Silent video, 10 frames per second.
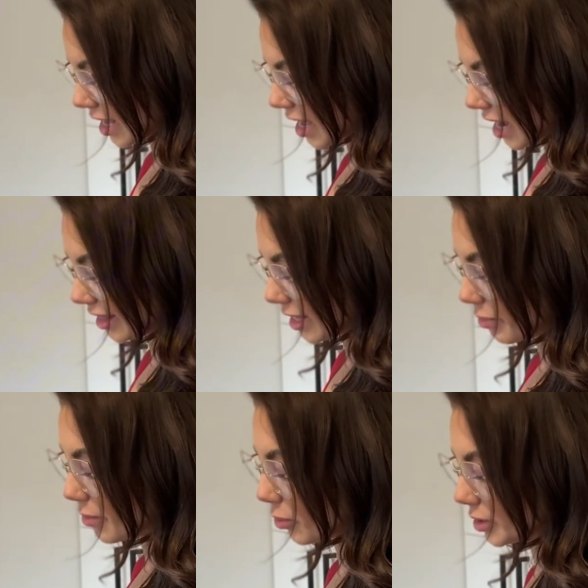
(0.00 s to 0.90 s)
I think
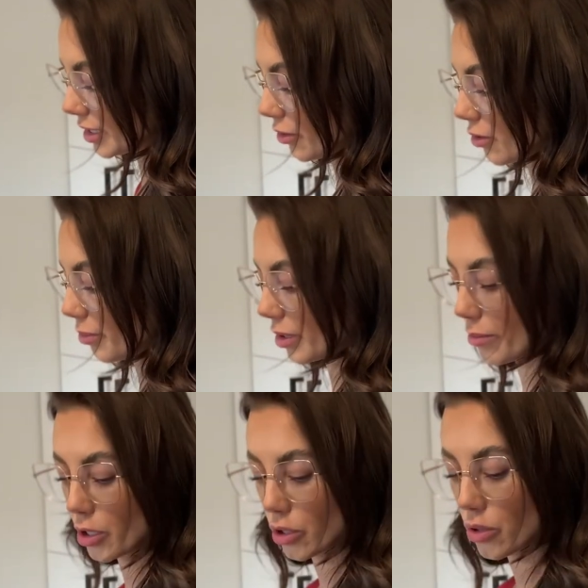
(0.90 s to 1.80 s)
people would tell you to put them
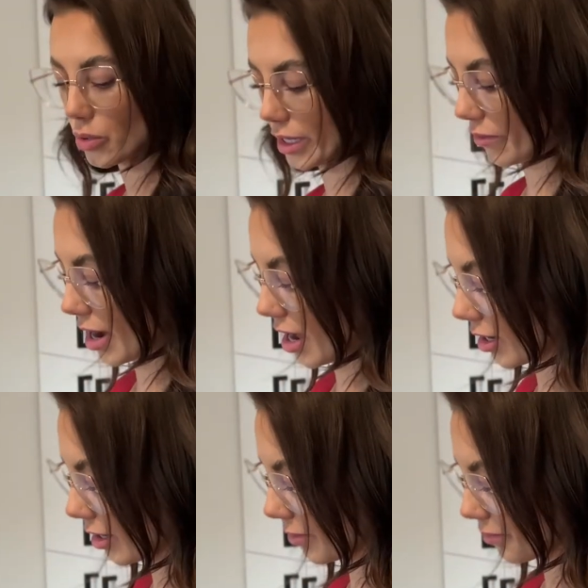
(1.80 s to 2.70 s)
on a cooling rack.